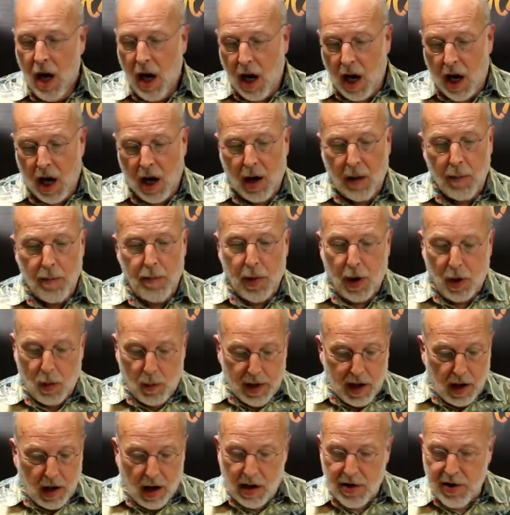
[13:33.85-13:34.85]
But
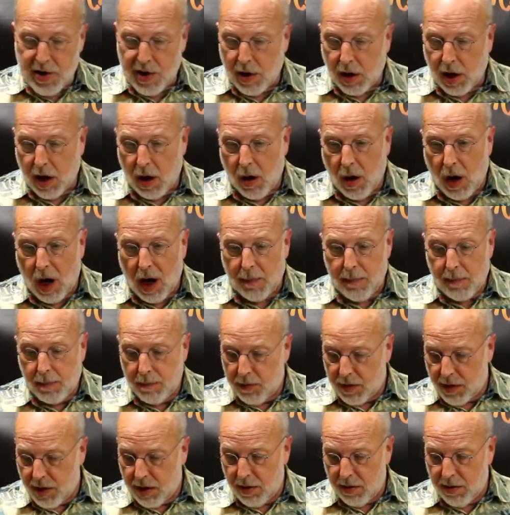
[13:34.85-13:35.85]
we also go up
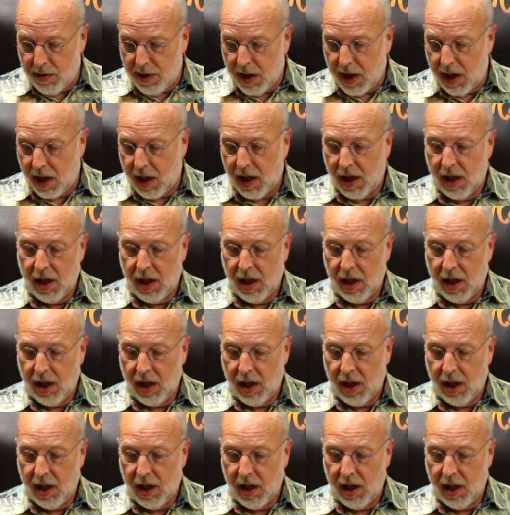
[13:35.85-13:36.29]
to the